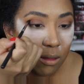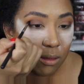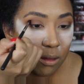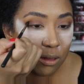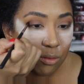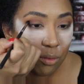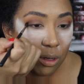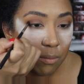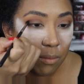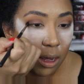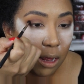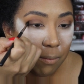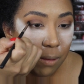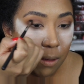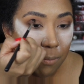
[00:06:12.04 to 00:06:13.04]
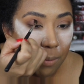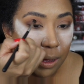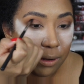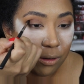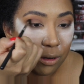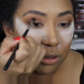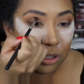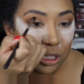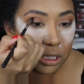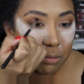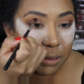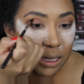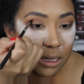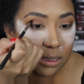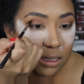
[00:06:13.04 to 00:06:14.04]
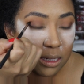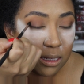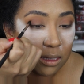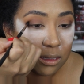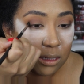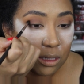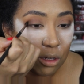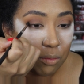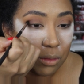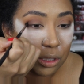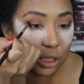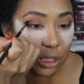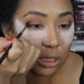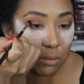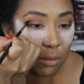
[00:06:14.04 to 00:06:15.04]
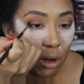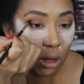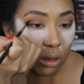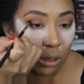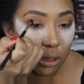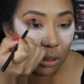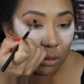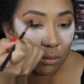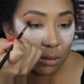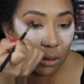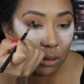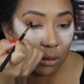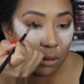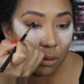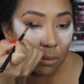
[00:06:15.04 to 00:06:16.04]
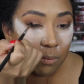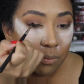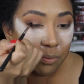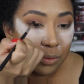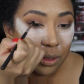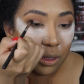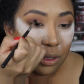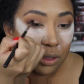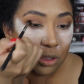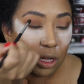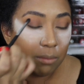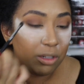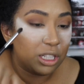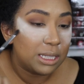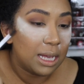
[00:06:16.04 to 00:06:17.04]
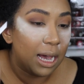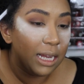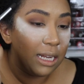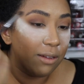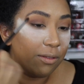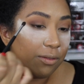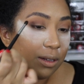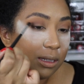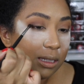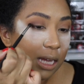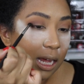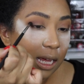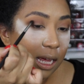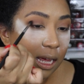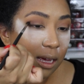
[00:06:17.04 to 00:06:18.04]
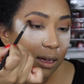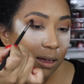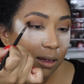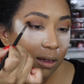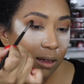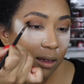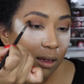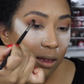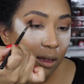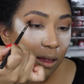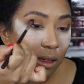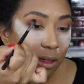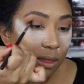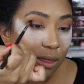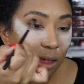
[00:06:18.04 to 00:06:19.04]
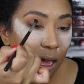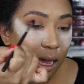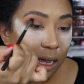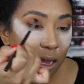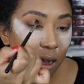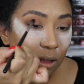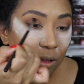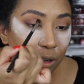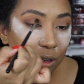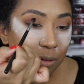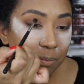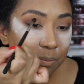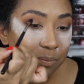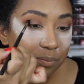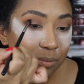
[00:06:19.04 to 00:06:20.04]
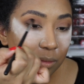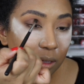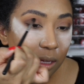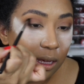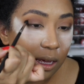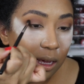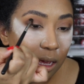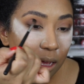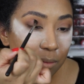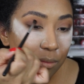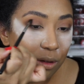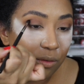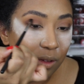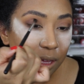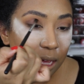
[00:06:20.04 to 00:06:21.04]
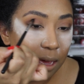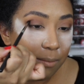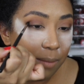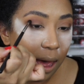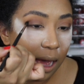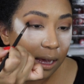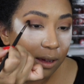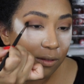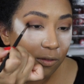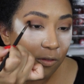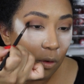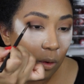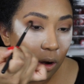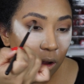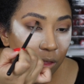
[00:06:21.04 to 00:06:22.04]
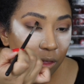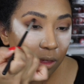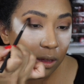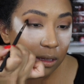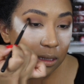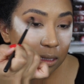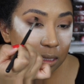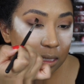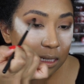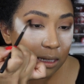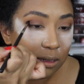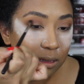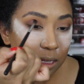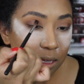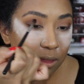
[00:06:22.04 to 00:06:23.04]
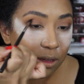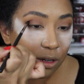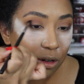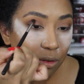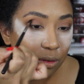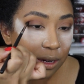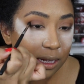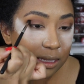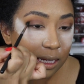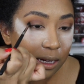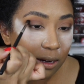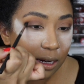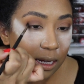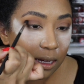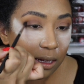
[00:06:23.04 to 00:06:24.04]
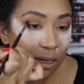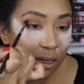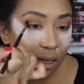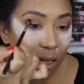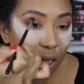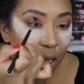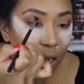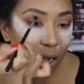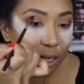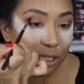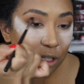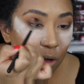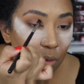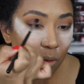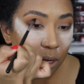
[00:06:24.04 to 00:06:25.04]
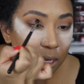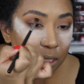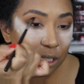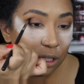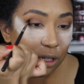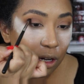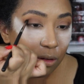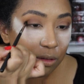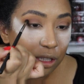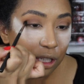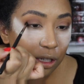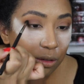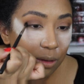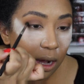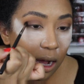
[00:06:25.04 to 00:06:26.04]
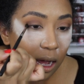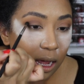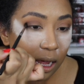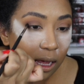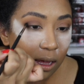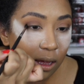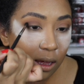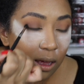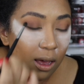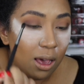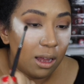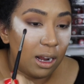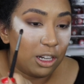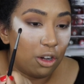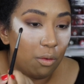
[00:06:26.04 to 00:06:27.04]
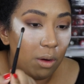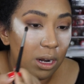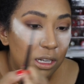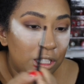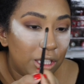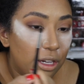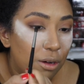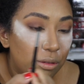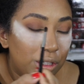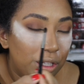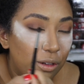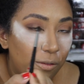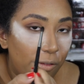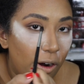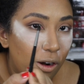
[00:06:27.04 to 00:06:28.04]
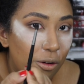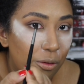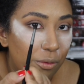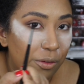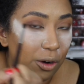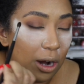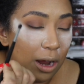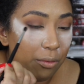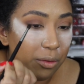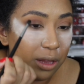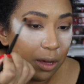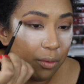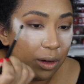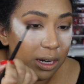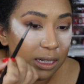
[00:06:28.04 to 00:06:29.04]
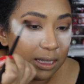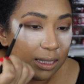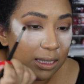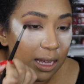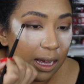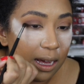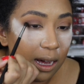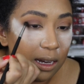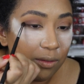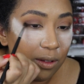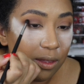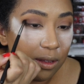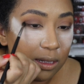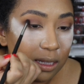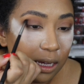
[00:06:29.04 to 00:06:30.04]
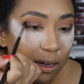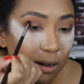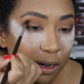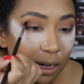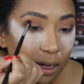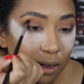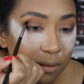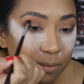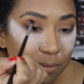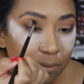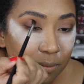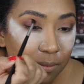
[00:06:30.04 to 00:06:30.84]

This one might be better just because it is so much smaller. So I'm just kind of taking that color and moving it back and forth, still in the crease area. I don't want it to go too high, and I don't want it to go too far over. I really want it to stay kind of in this area.